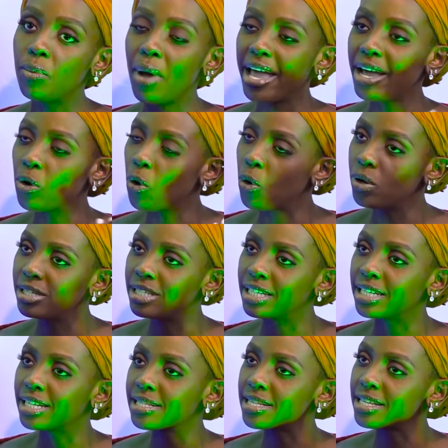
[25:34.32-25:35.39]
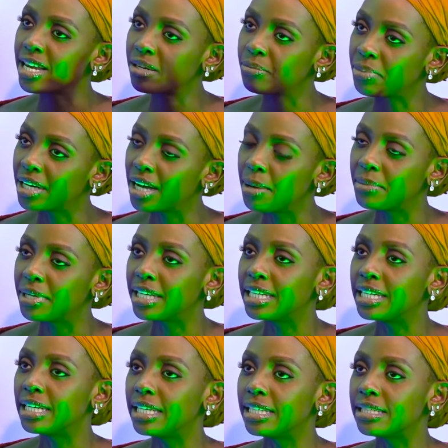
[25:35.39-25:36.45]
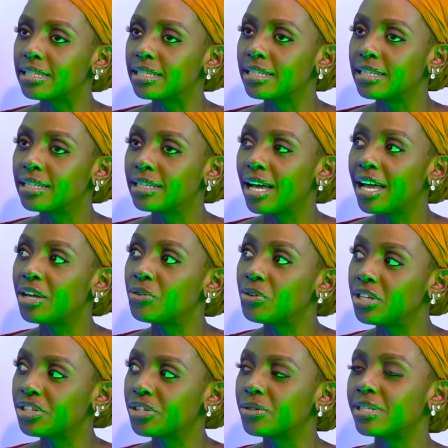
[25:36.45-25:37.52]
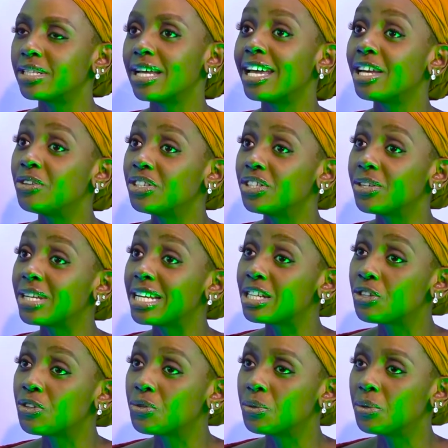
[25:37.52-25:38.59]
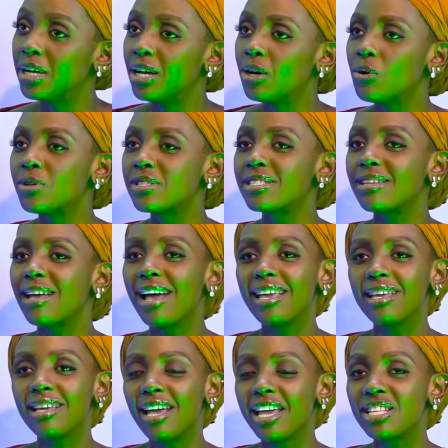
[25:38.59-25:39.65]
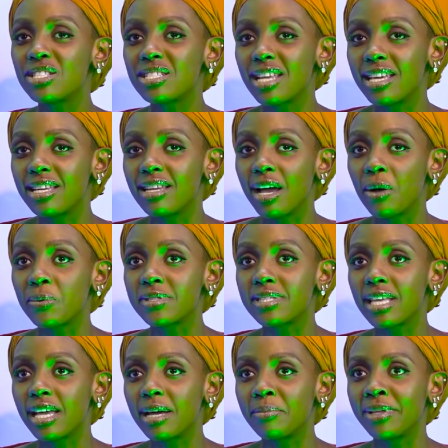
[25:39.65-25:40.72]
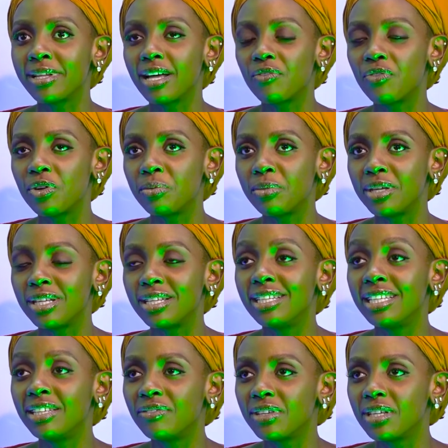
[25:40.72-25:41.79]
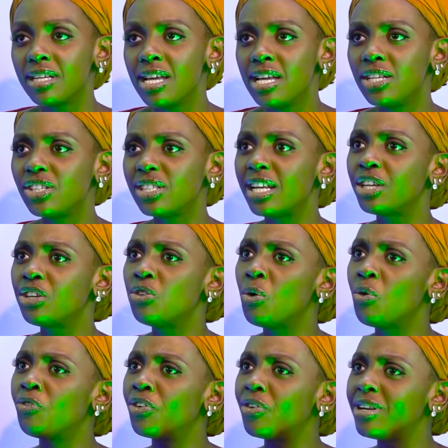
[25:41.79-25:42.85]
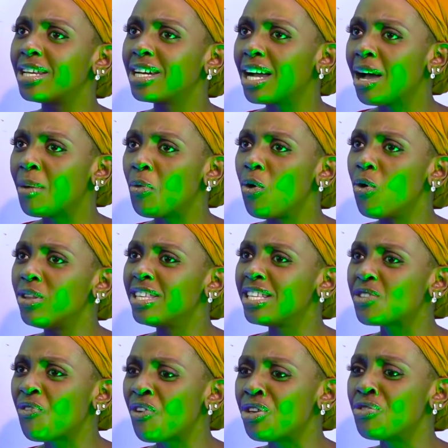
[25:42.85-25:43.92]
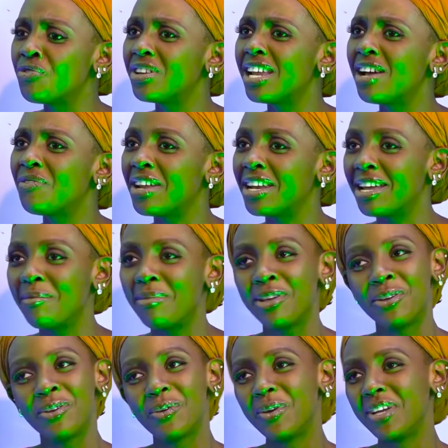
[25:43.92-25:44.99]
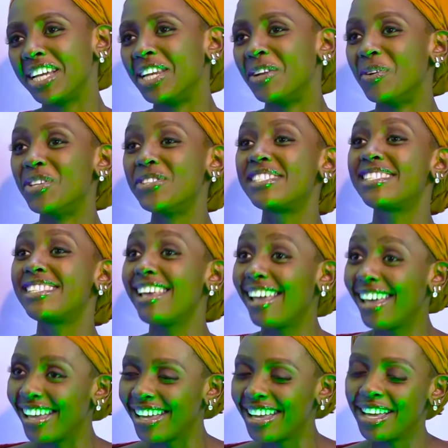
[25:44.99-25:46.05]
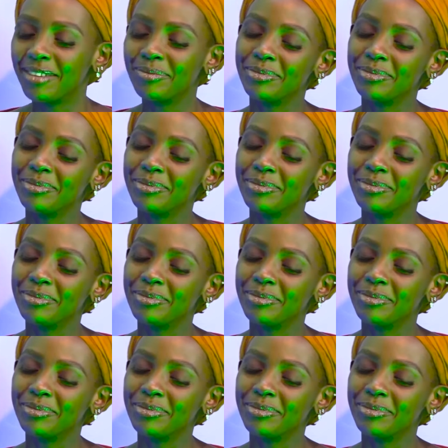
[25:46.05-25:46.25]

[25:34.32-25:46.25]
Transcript: I called in and said I'd be coming in late. I auditioned at 2. Because I was there, Milka phoned me leaving. She's like, you have already come all this far. You even have a number, you're not going anywhere. You stay.